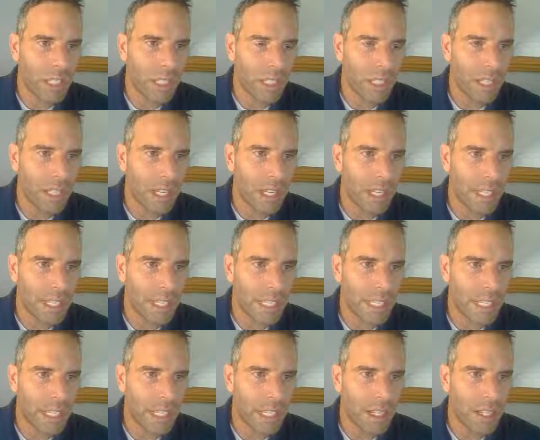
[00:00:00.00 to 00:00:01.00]
You'll see a
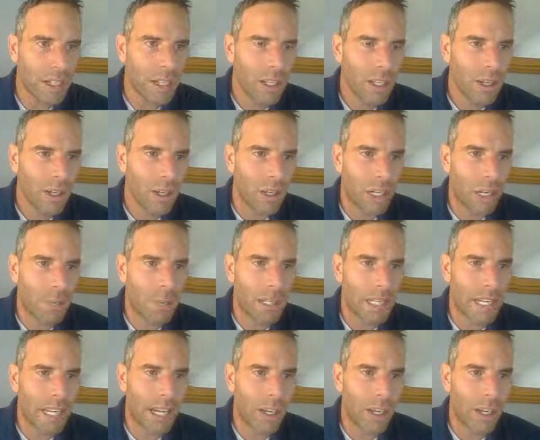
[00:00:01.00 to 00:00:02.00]
T or
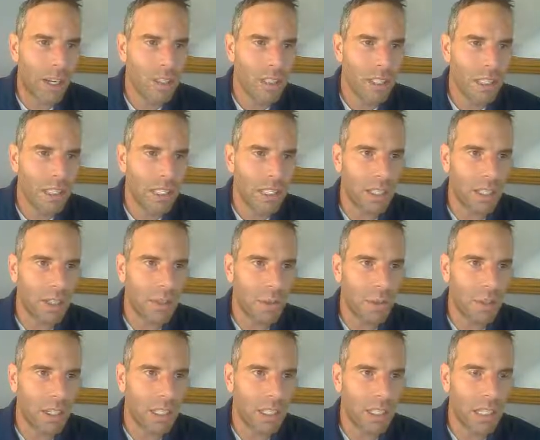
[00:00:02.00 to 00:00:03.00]
an upside down
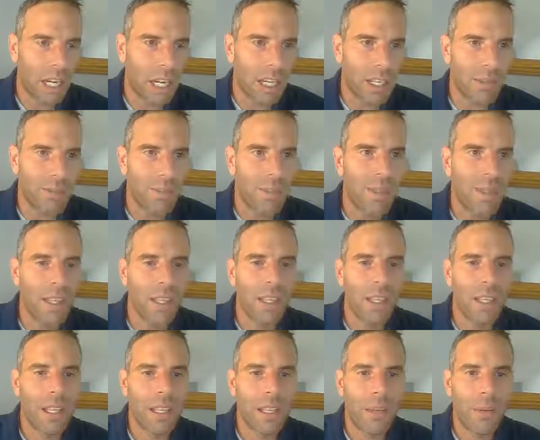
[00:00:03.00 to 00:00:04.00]
T with a dot.
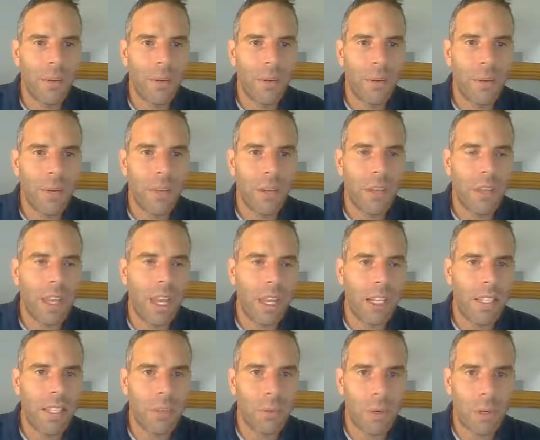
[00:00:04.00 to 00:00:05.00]

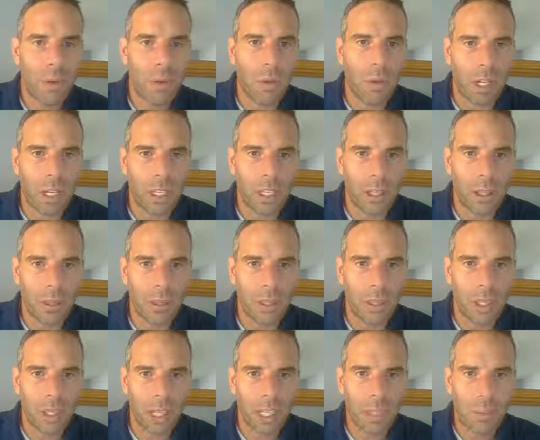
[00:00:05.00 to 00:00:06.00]
That's the one we're going to
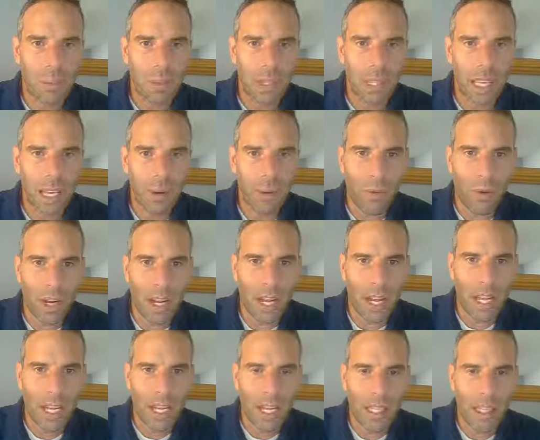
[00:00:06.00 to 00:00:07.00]
use. So let's put that
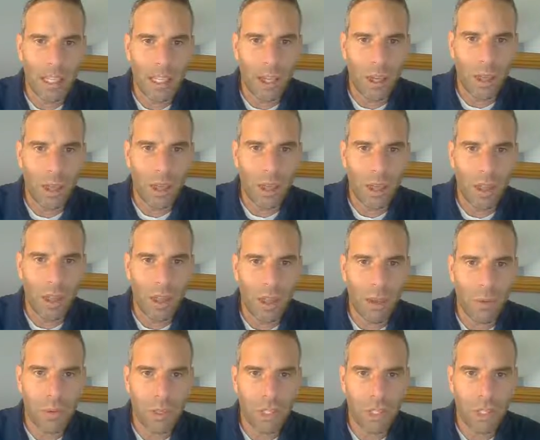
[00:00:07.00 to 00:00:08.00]
right at the
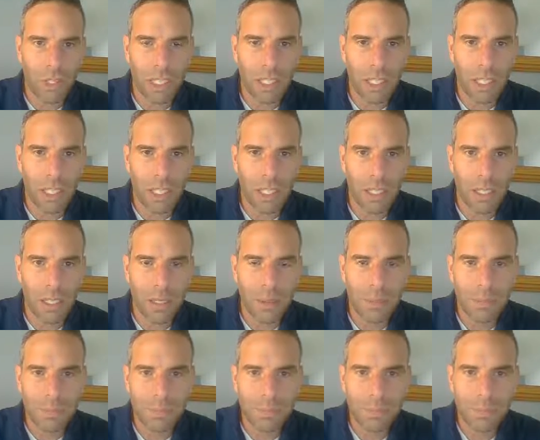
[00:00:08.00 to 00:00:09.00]

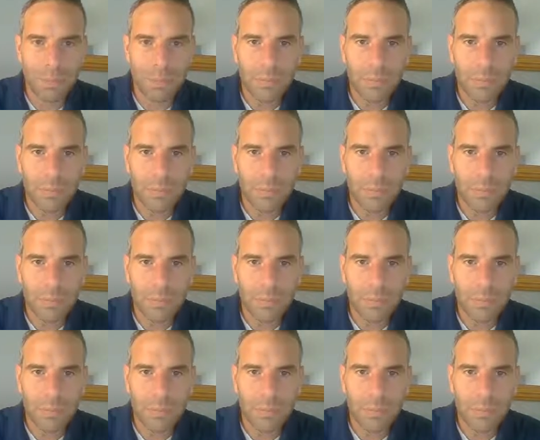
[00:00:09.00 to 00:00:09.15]
3